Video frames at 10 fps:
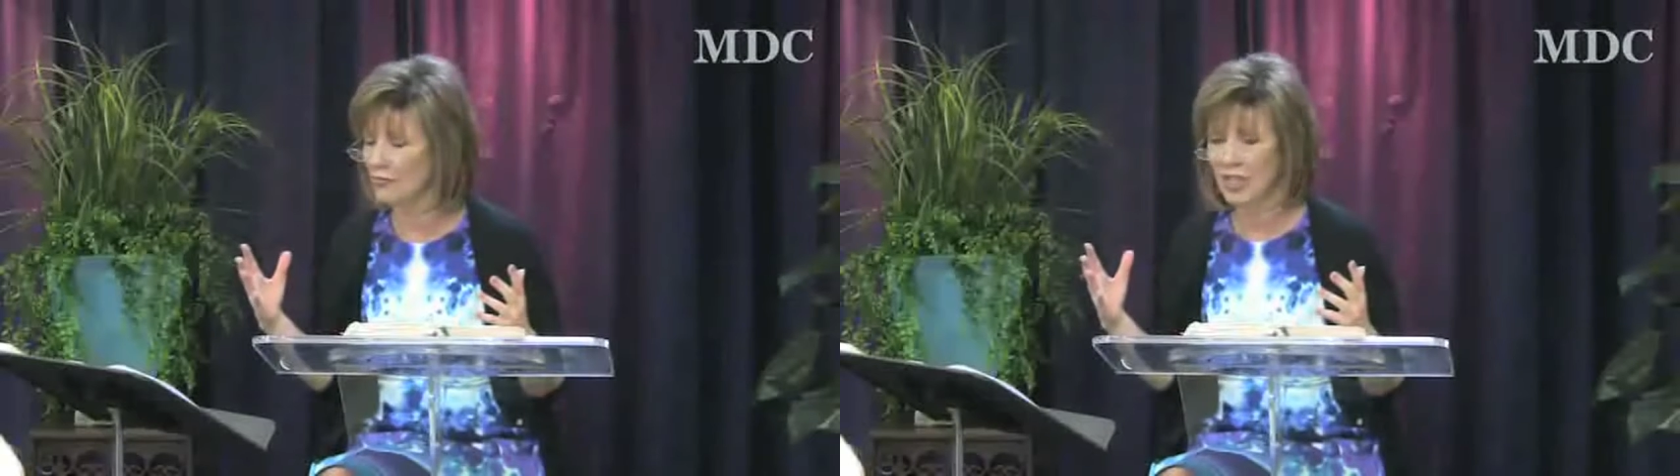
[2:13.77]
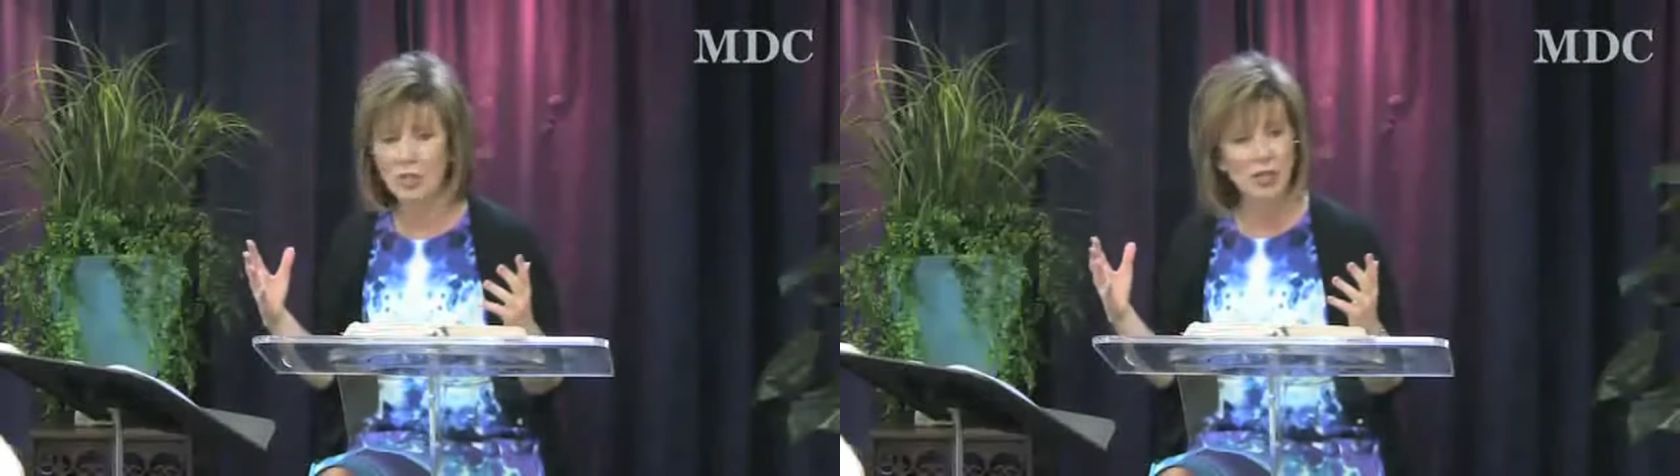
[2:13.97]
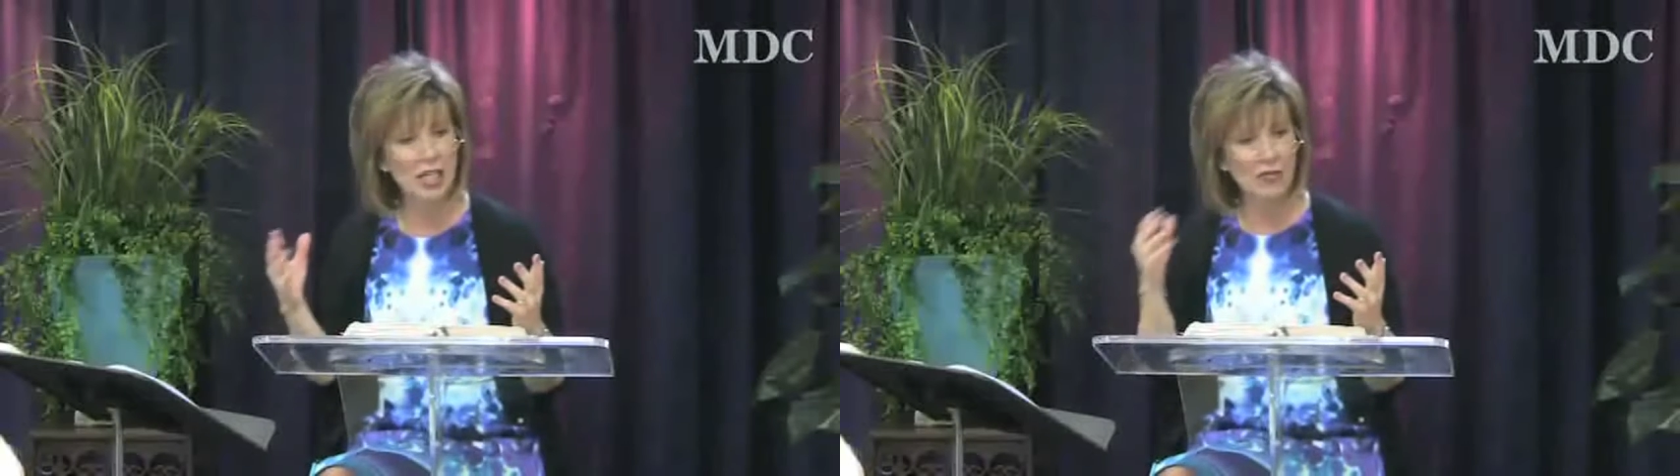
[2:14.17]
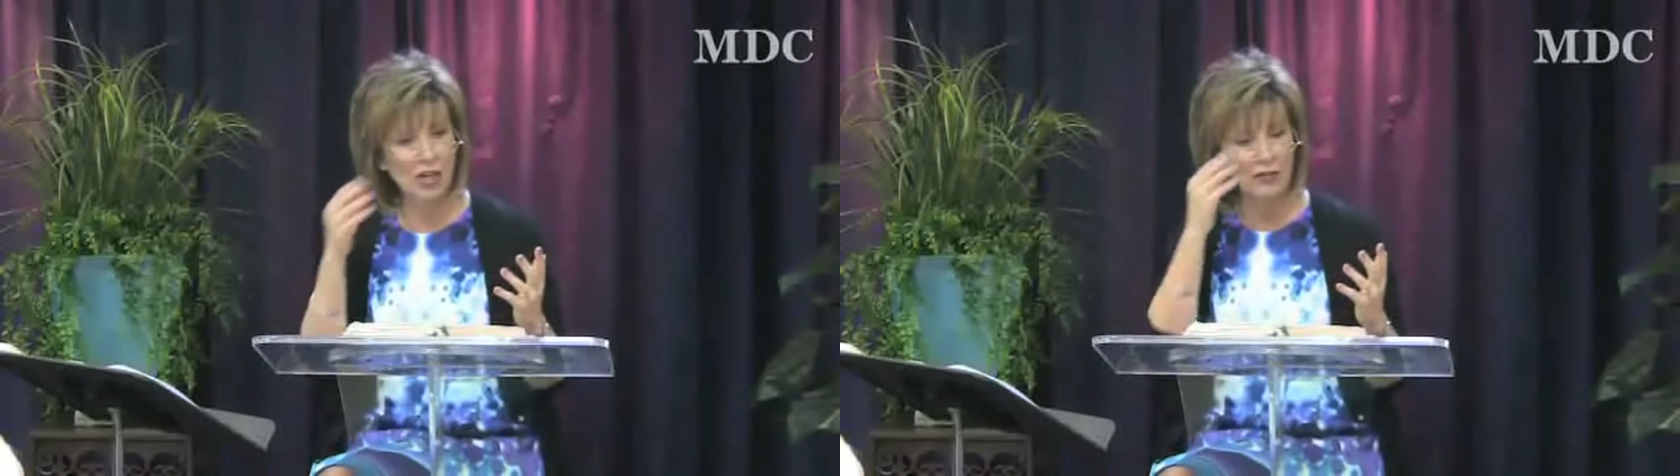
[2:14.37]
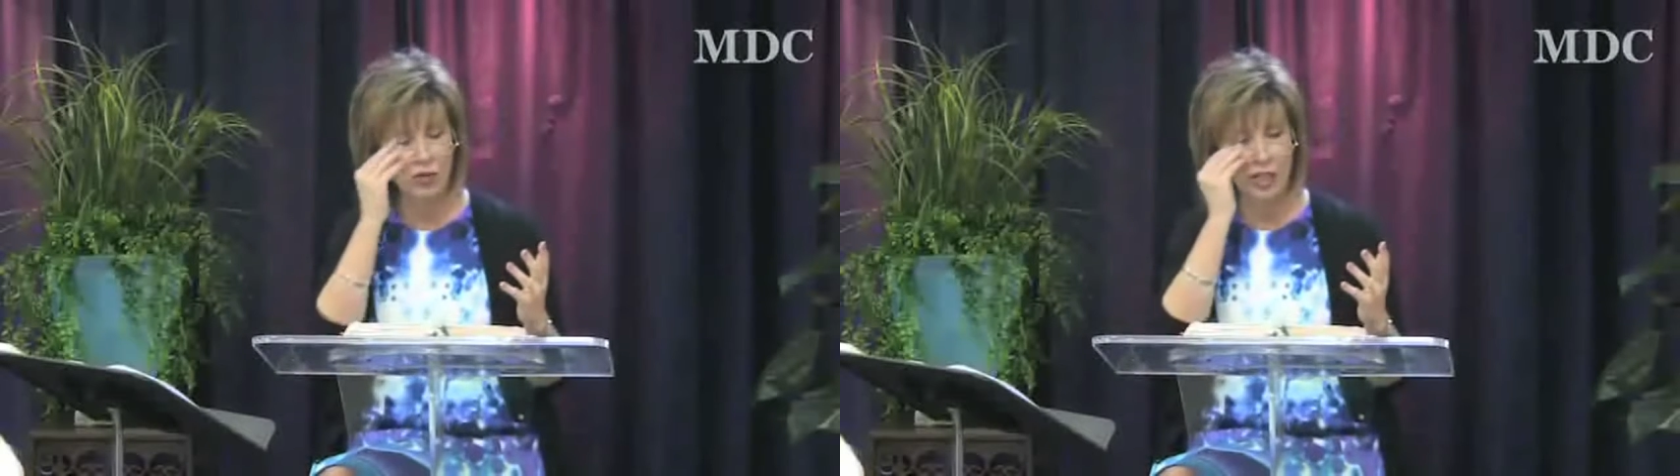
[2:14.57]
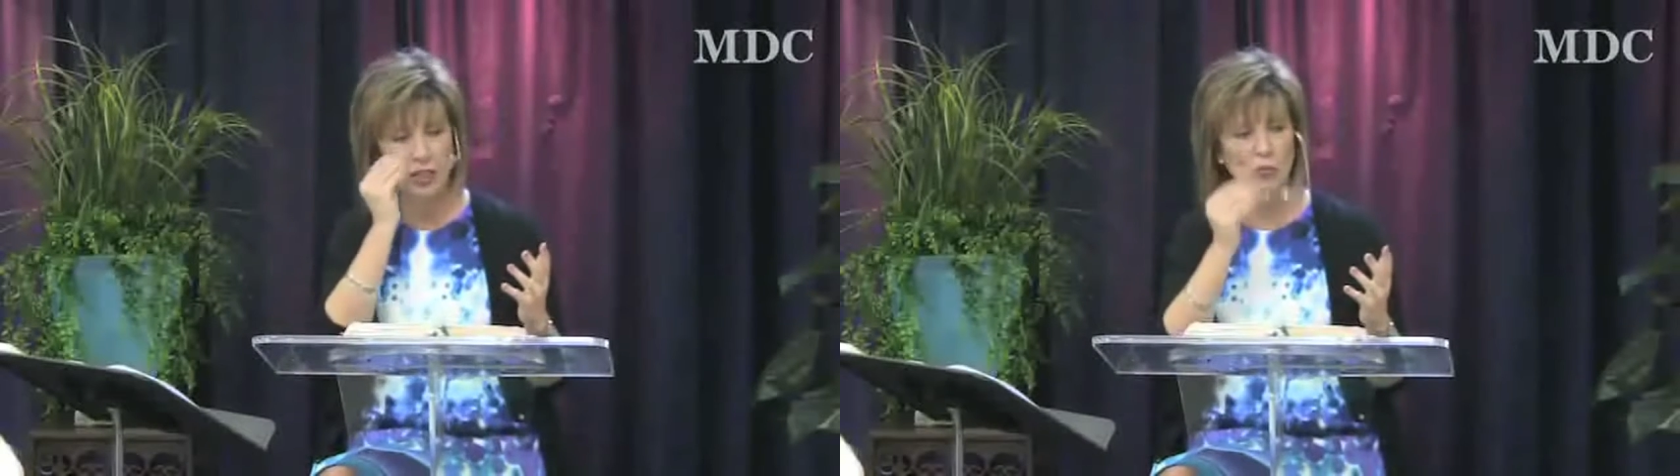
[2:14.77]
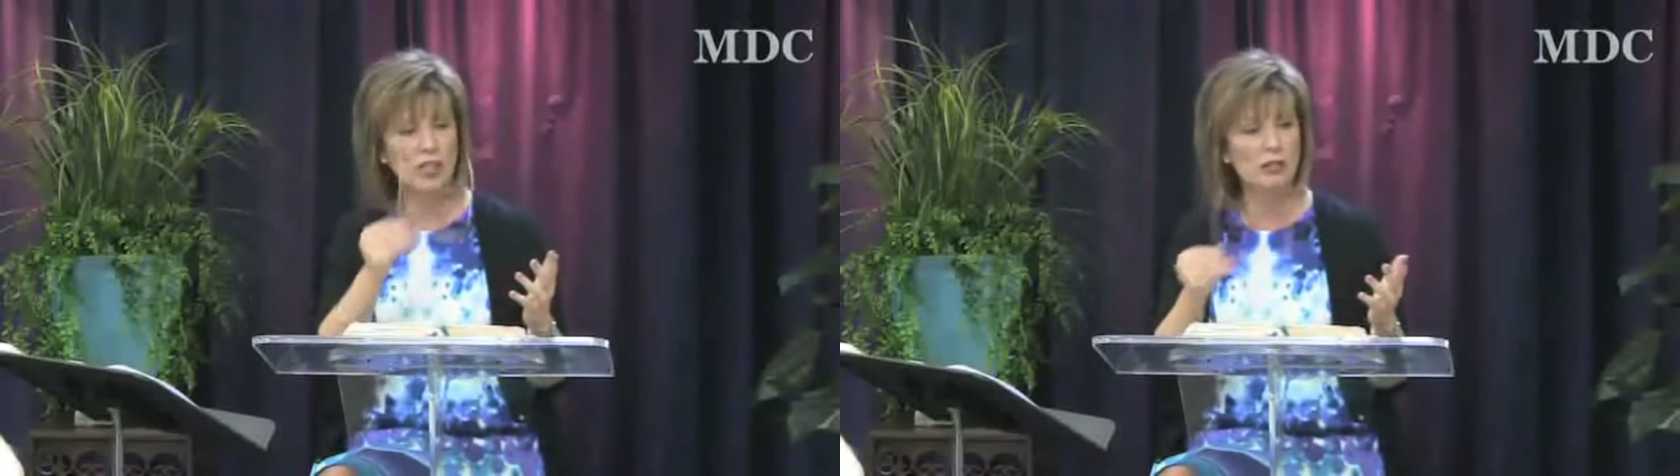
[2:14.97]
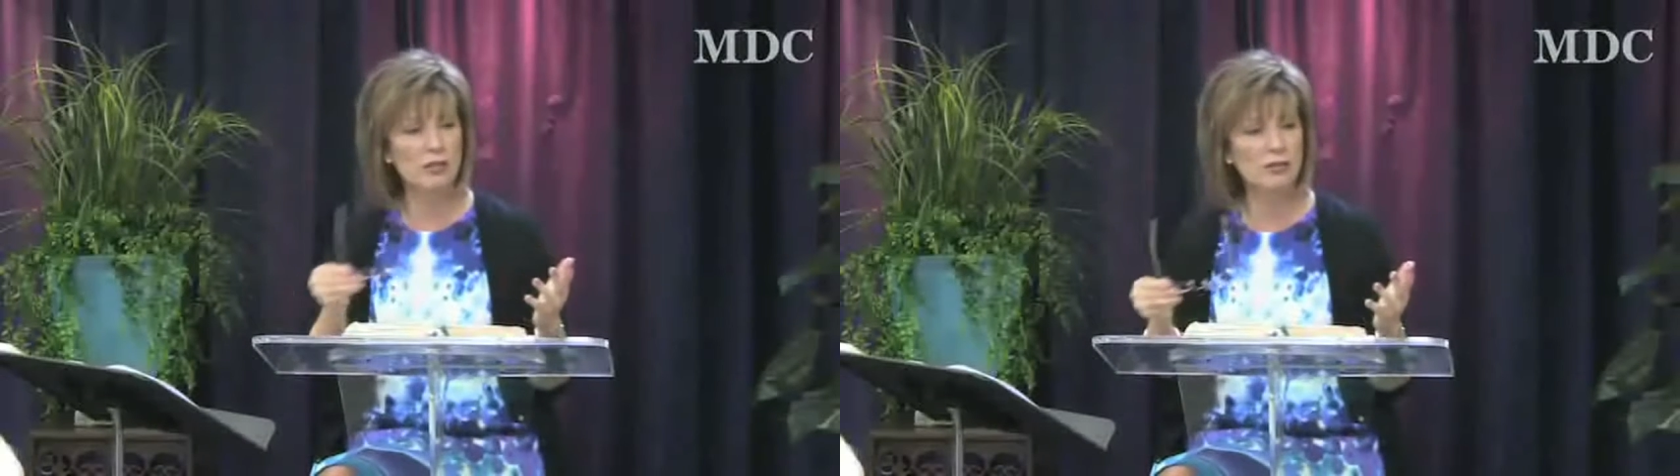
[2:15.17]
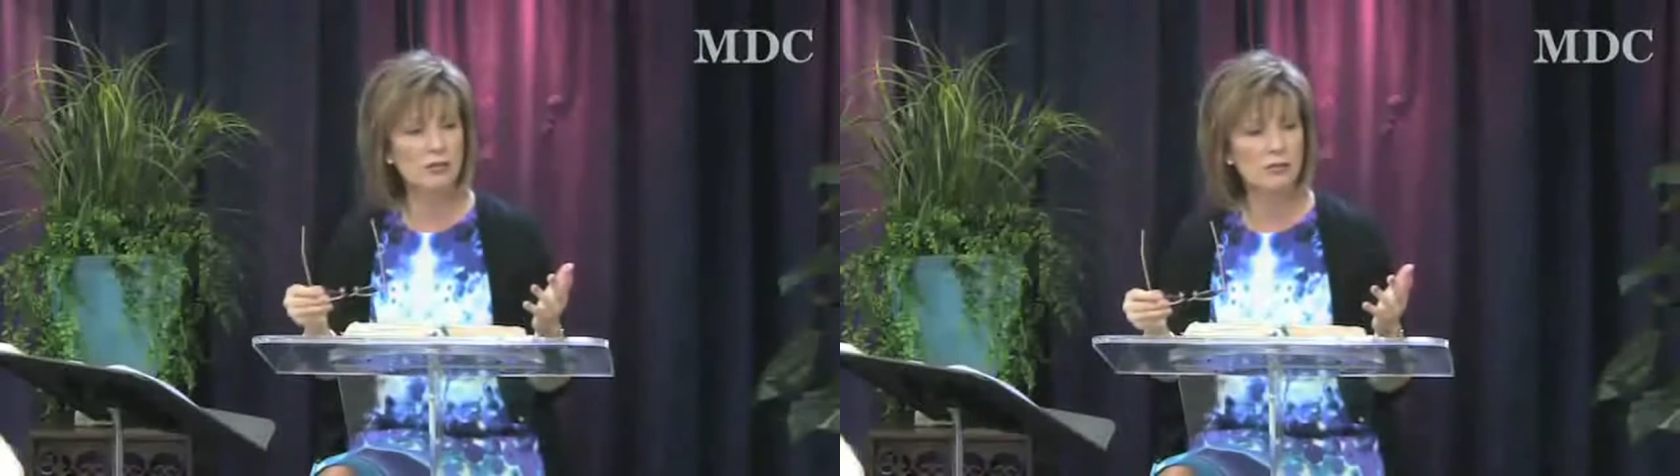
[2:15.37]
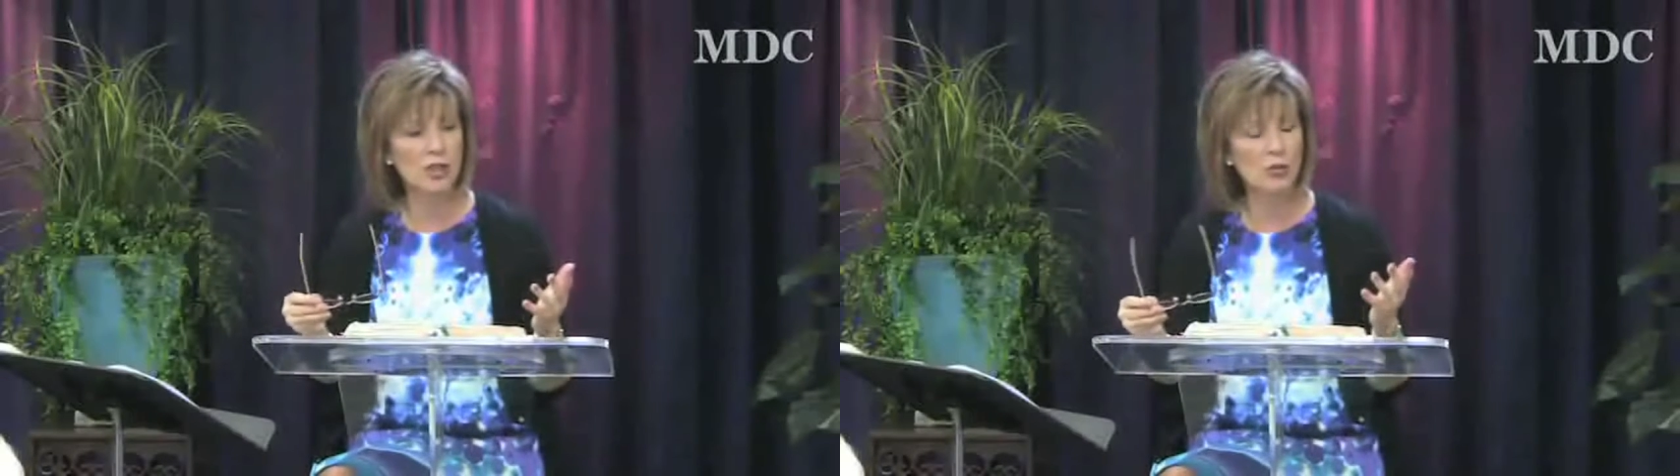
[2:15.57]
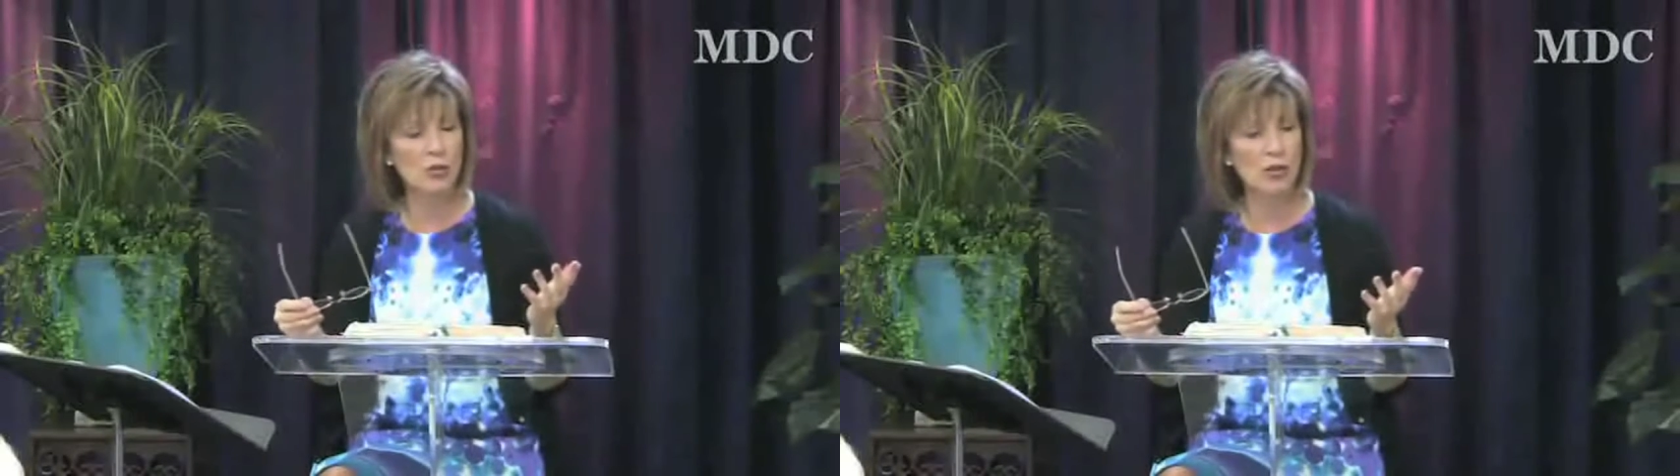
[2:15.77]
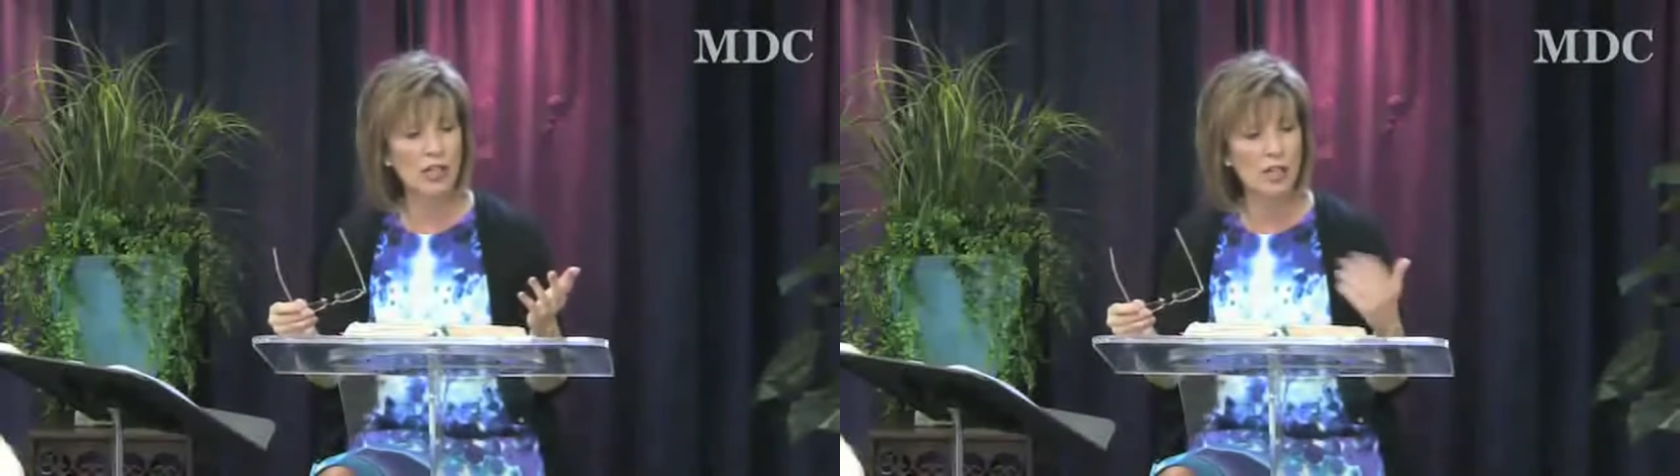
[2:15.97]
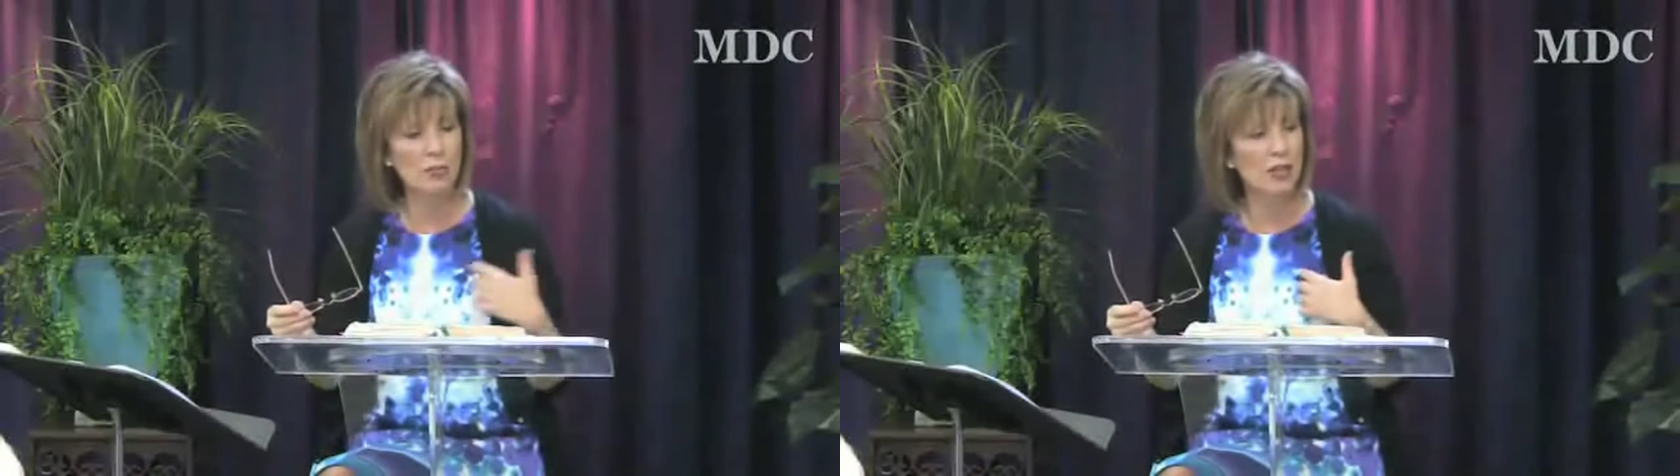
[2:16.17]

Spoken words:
Anybody ever have training wheels when you were growing up?